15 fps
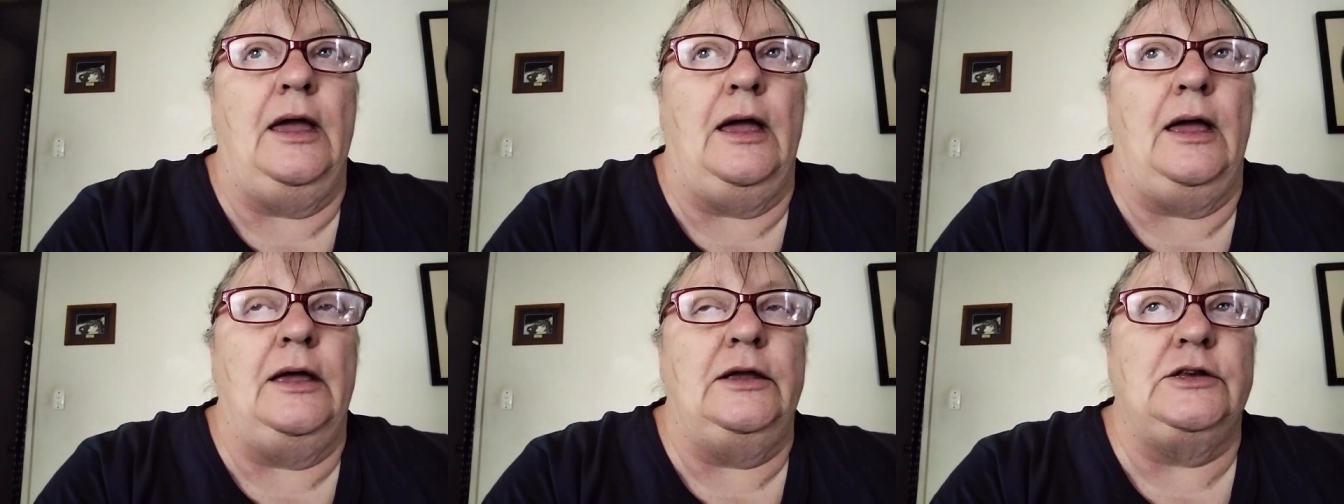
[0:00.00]

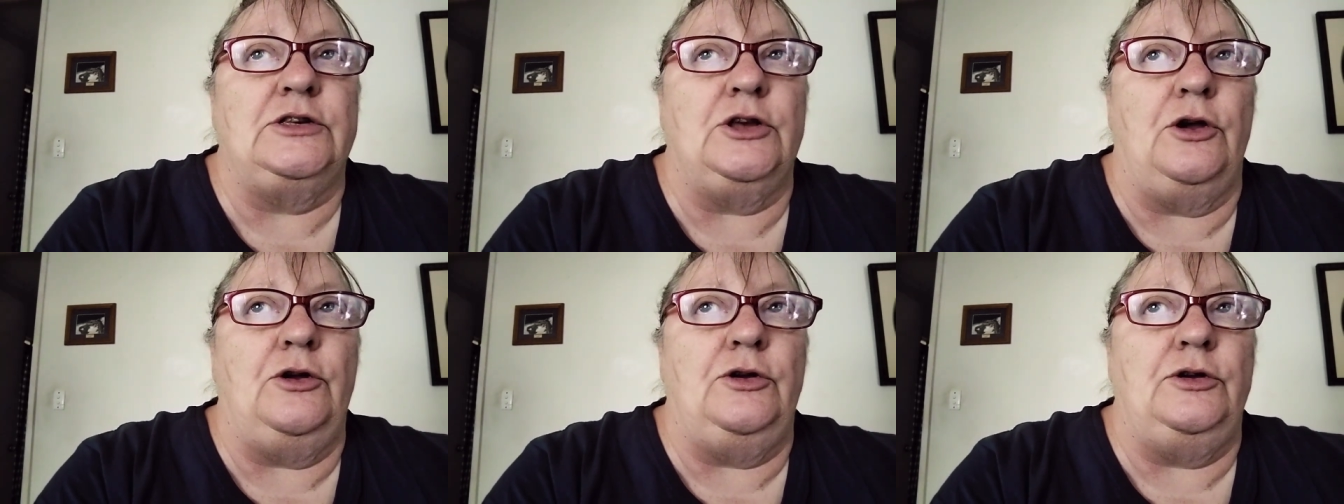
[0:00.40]

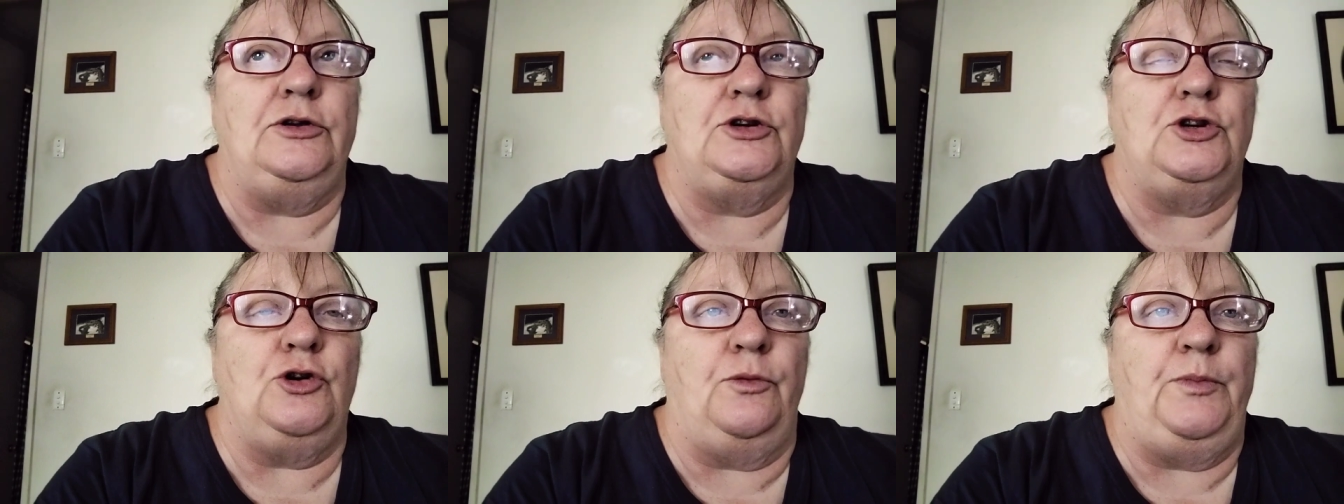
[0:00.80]
So
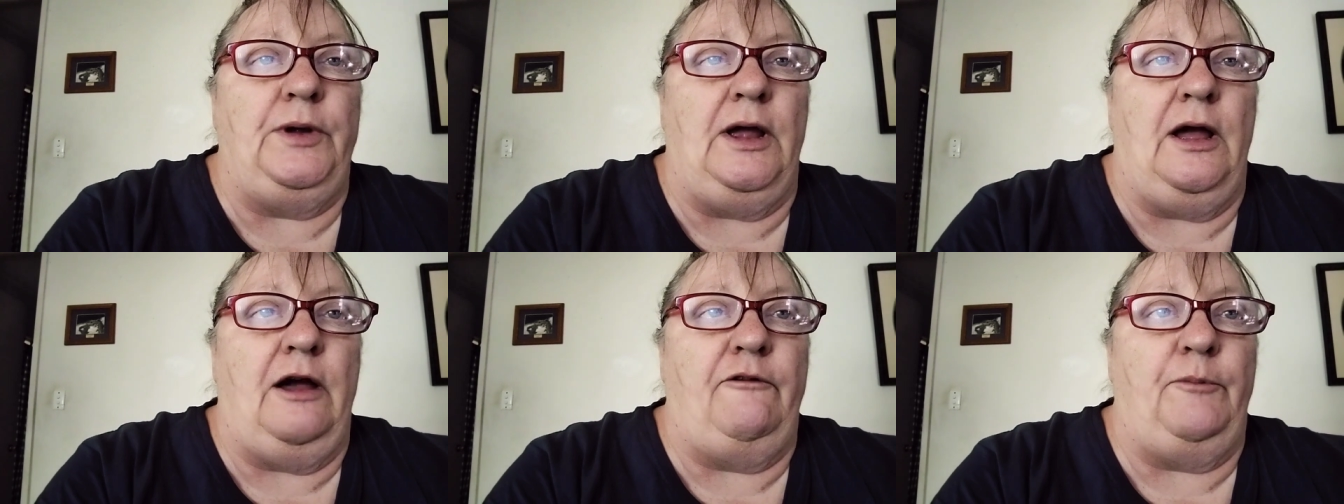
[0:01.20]
shop your
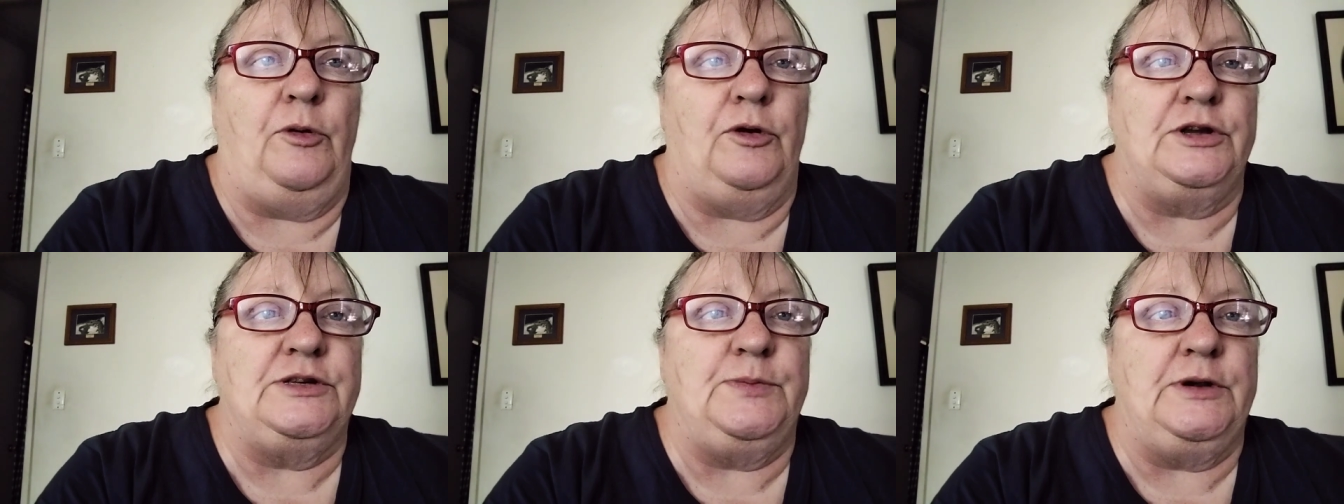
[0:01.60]
half
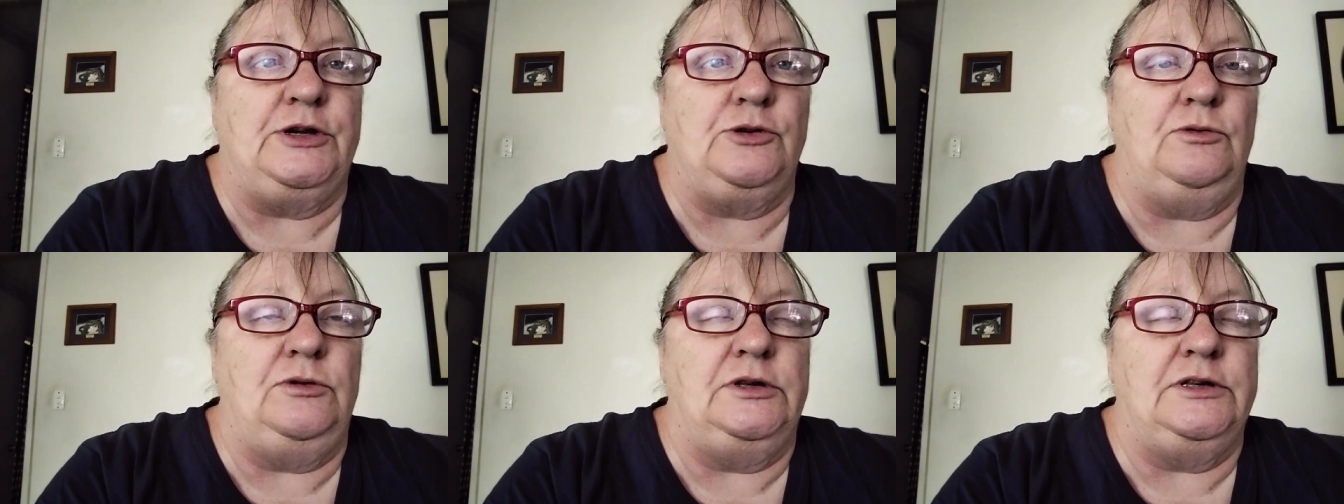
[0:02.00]
price
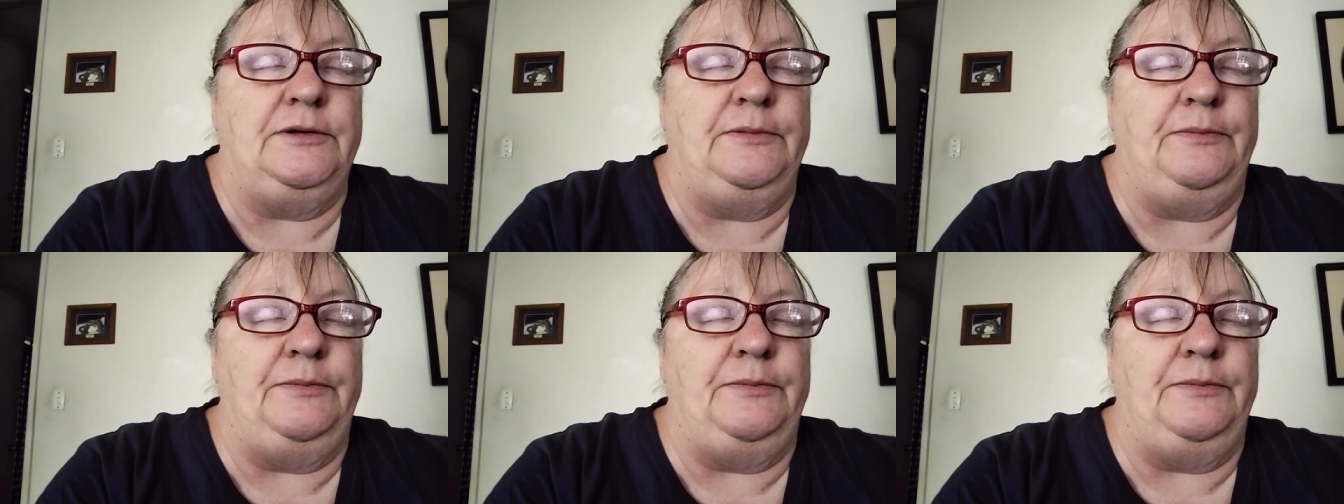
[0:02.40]
specials.